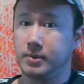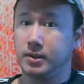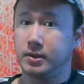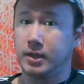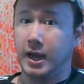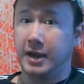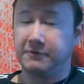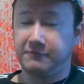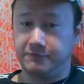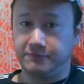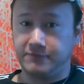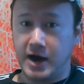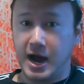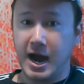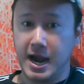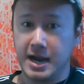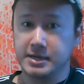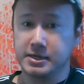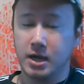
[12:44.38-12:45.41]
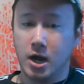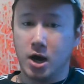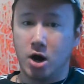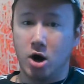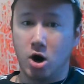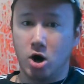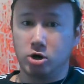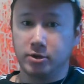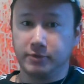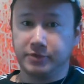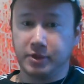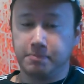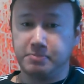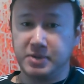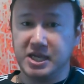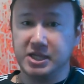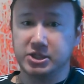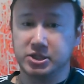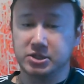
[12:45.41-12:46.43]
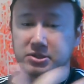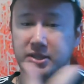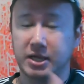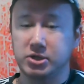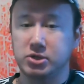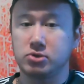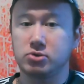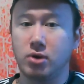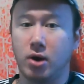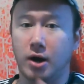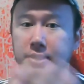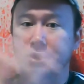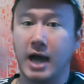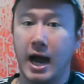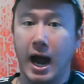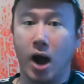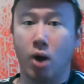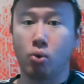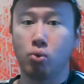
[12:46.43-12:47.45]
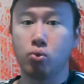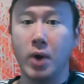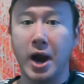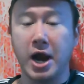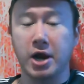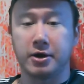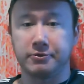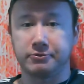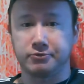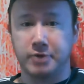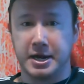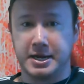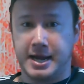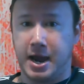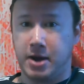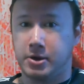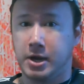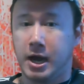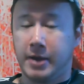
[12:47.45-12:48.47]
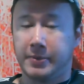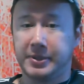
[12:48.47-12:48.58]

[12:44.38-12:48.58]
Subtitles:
and find all of the pieces that you are not aware of right now.